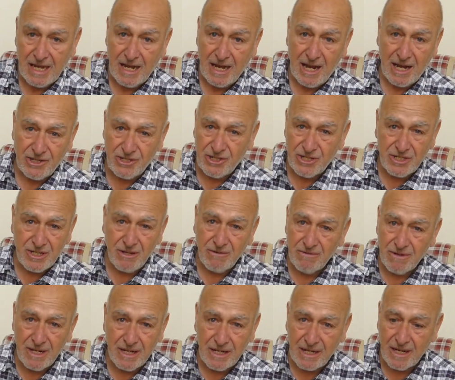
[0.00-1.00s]
I just don't
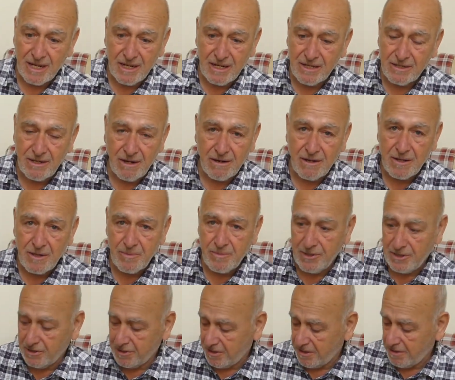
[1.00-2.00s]
like it. I don't like the
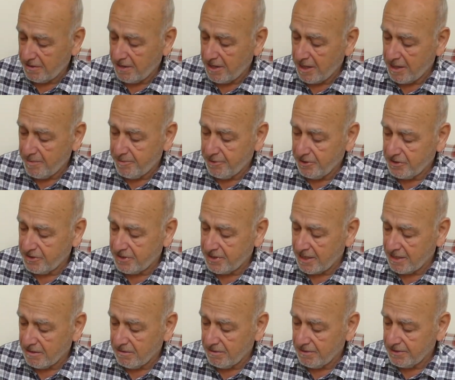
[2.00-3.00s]
bridge. I don't like the bridge
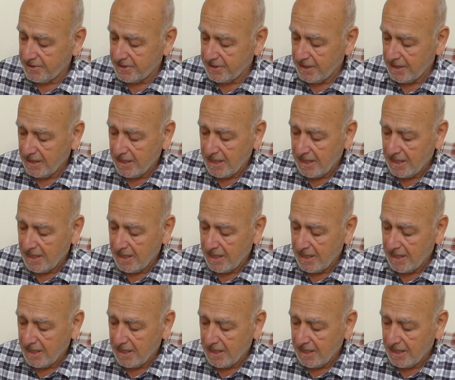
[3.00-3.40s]
saddles.